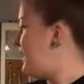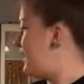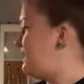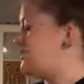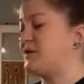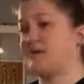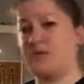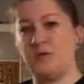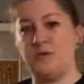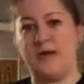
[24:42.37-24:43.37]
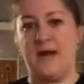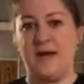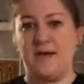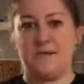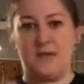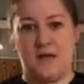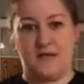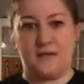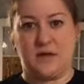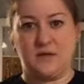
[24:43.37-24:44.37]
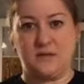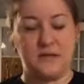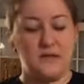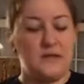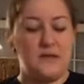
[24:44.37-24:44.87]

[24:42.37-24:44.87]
and I just slowly add it to that sauce.